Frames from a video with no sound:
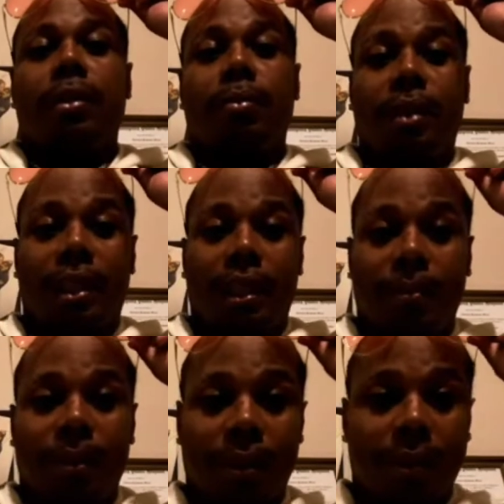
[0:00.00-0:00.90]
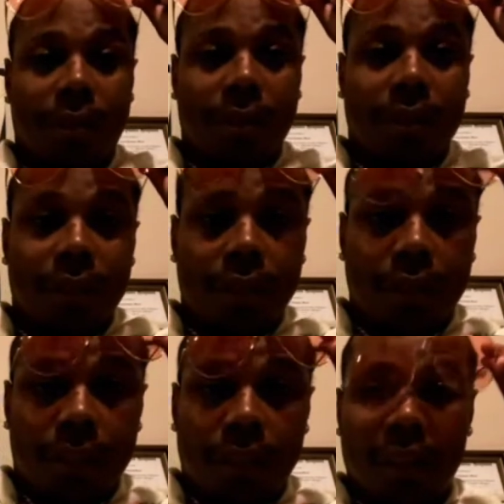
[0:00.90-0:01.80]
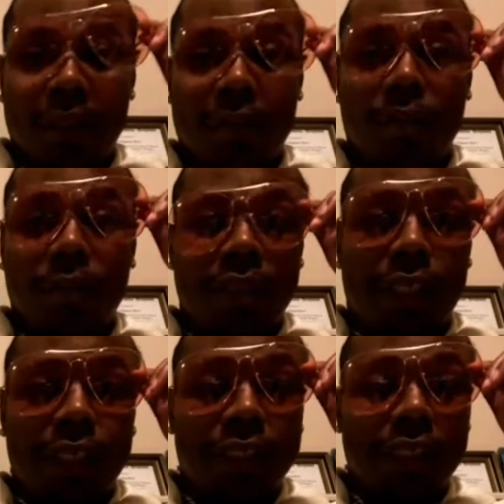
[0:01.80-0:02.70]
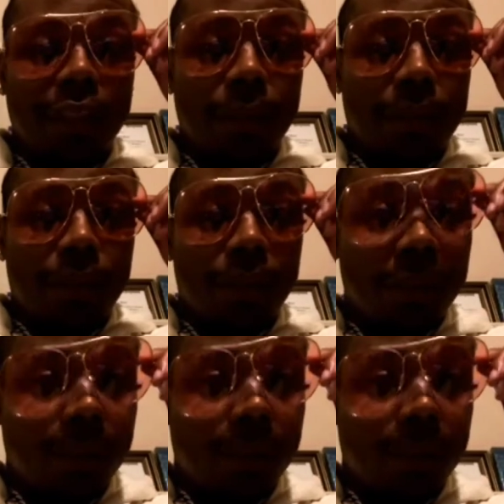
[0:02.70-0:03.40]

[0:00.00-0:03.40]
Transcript: Man, bro. When I say, bro,